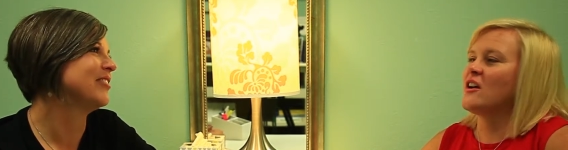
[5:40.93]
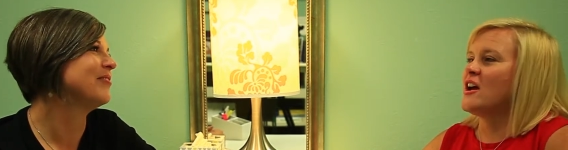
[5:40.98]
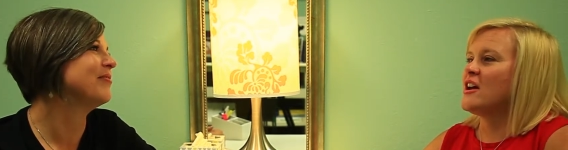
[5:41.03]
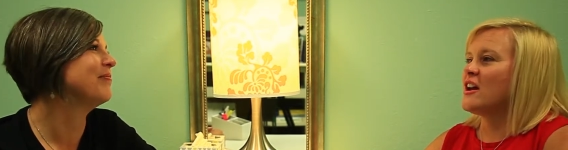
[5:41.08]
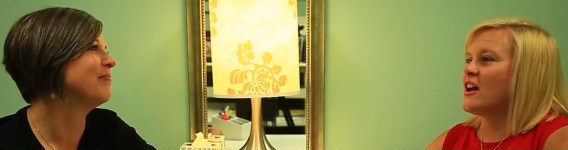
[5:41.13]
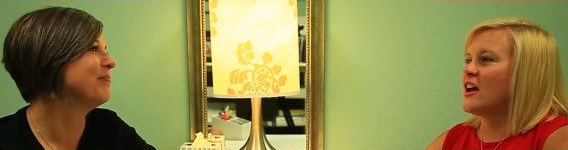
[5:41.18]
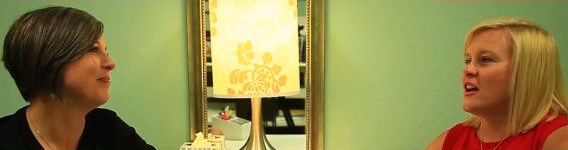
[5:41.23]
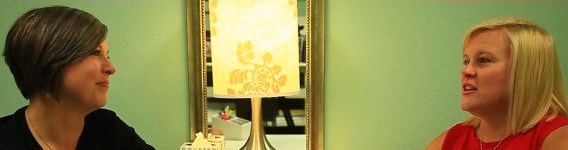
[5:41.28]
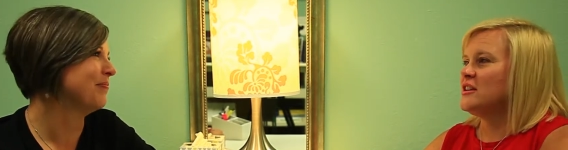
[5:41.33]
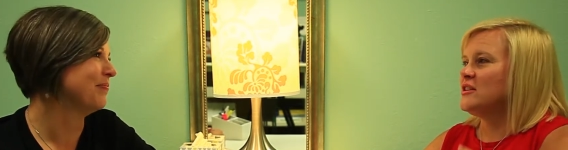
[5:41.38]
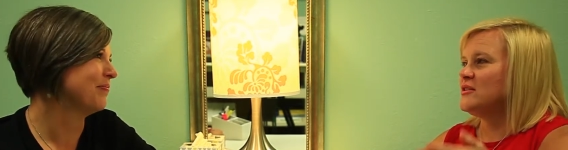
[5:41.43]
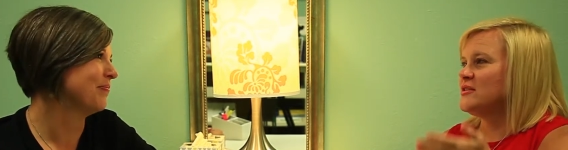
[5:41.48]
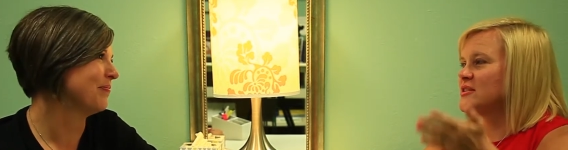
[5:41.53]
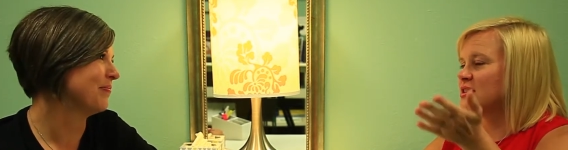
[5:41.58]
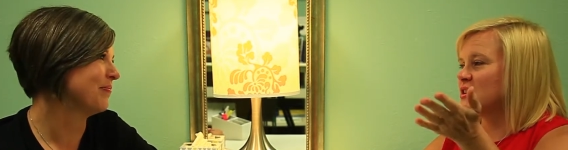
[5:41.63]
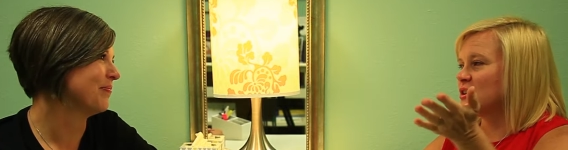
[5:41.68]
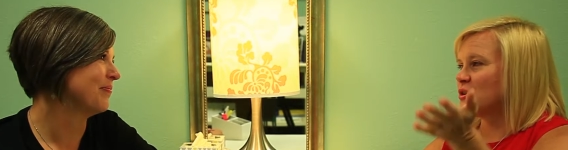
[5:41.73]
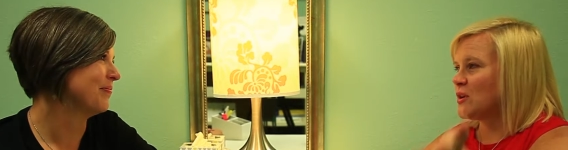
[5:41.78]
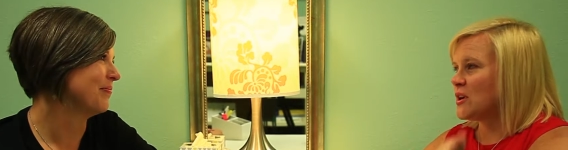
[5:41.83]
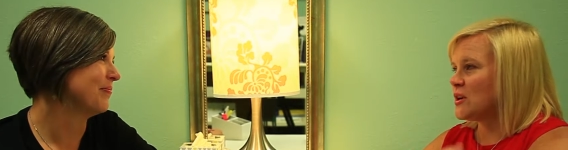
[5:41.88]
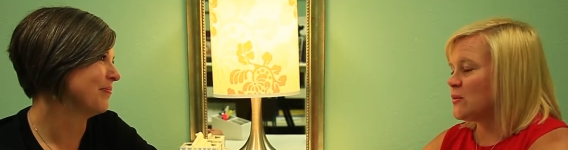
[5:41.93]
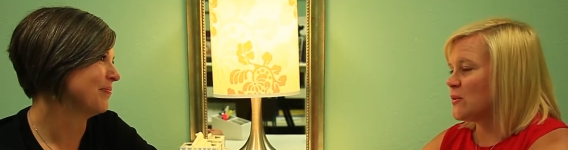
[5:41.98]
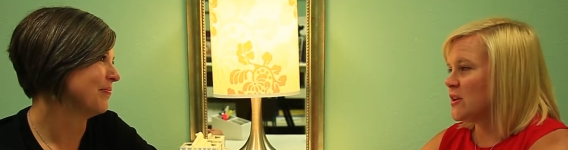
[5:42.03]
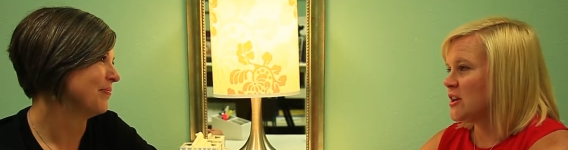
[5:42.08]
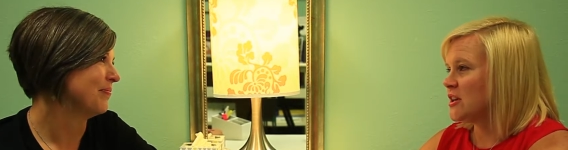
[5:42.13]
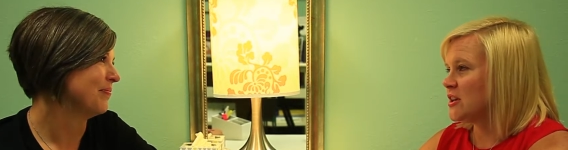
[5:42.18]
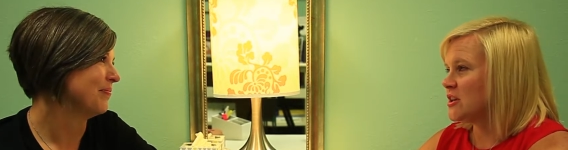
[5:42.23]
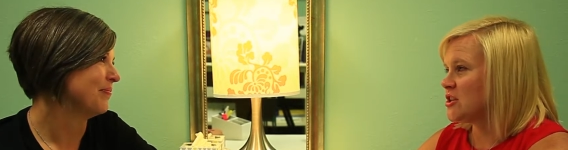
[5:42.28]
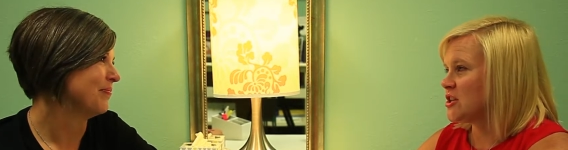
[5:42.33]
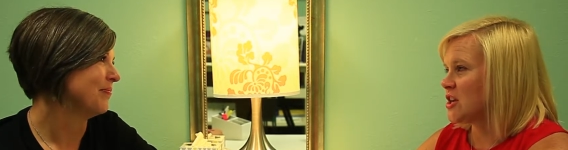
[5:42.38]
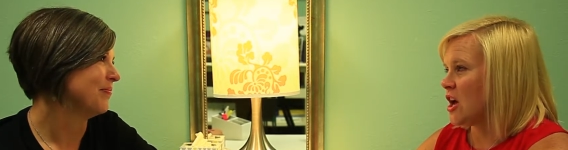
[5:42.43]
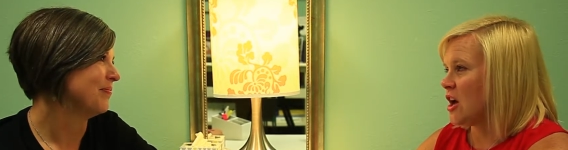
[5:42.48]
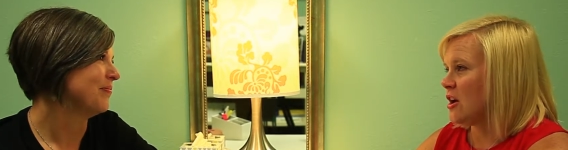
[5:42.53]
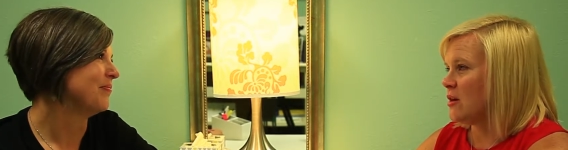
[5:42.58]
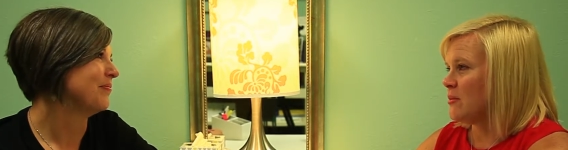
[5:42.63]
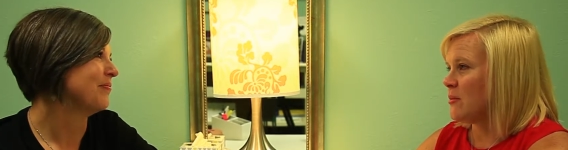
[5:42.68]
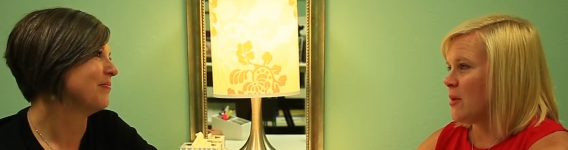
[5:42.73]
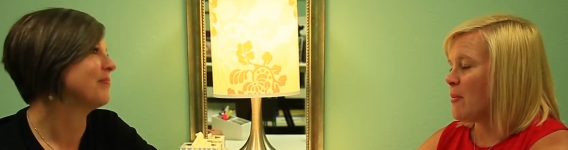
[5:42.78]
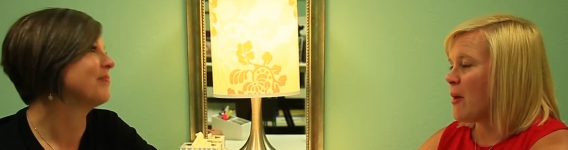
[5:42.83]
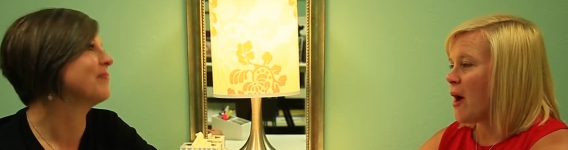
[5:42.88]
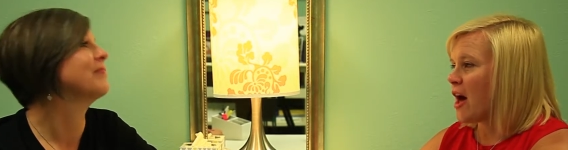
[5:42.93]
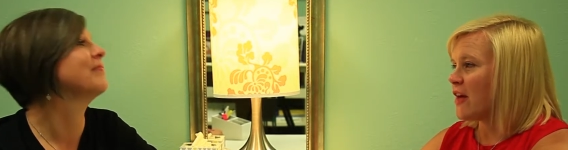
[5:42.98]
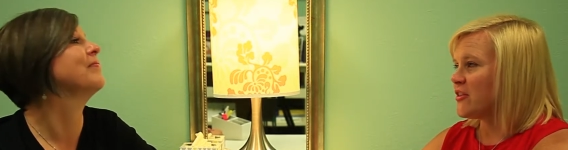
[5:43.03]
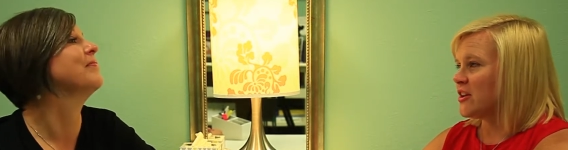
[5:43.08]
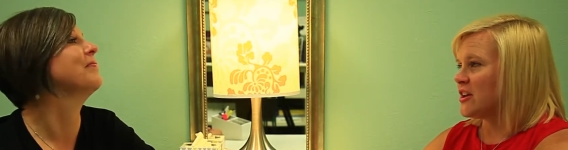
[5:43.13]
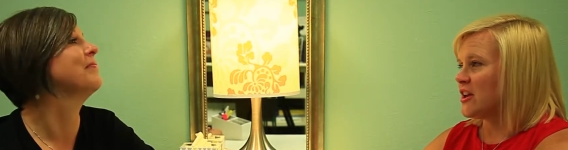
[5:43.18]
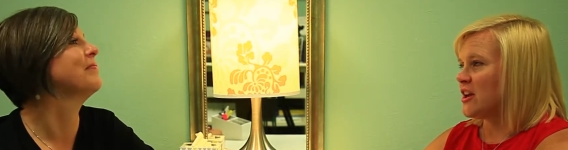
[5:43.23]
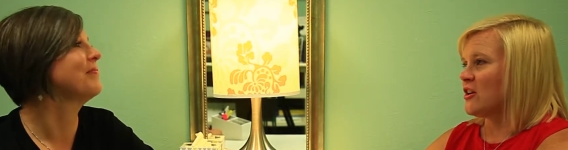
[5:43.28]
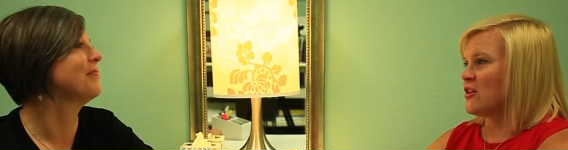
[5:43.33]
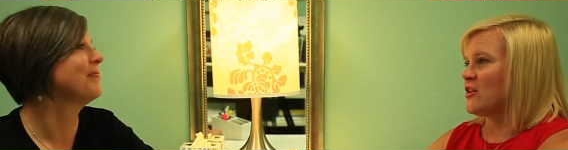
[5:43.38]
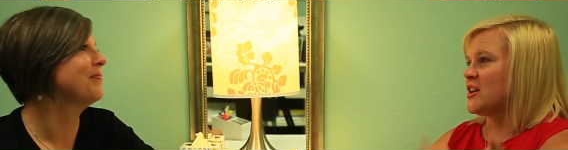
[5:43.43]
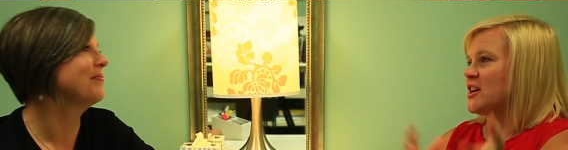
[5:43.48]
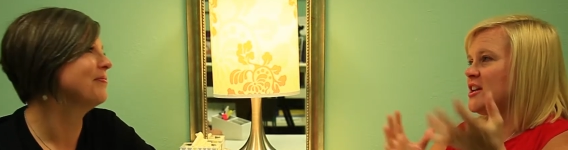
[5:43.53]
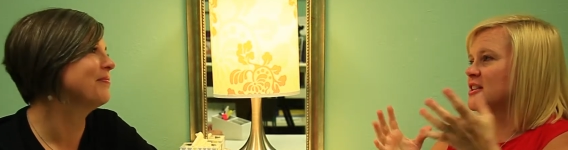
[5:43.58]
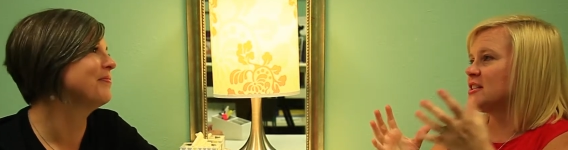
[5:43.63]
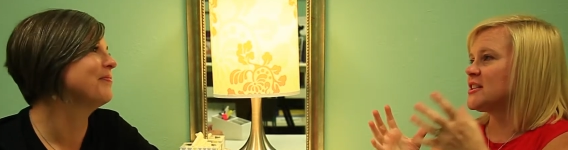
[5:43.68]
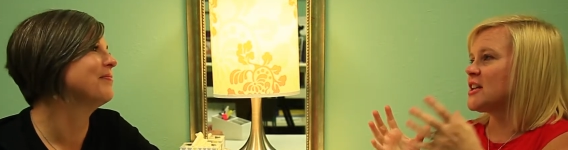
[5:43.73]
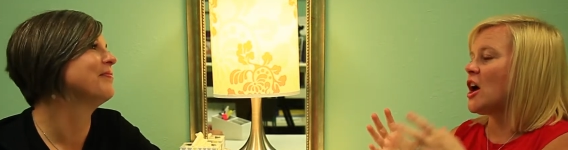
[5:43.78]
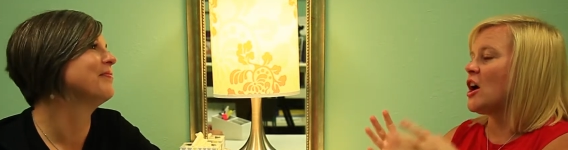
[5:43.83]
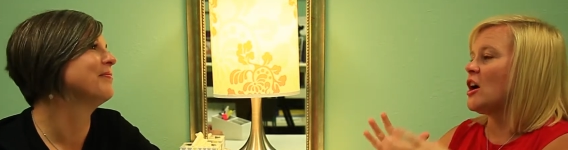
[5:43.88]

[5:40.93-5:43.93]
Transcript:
Speaker 1: and I use the Green Witch um, Apothecaries. Mm.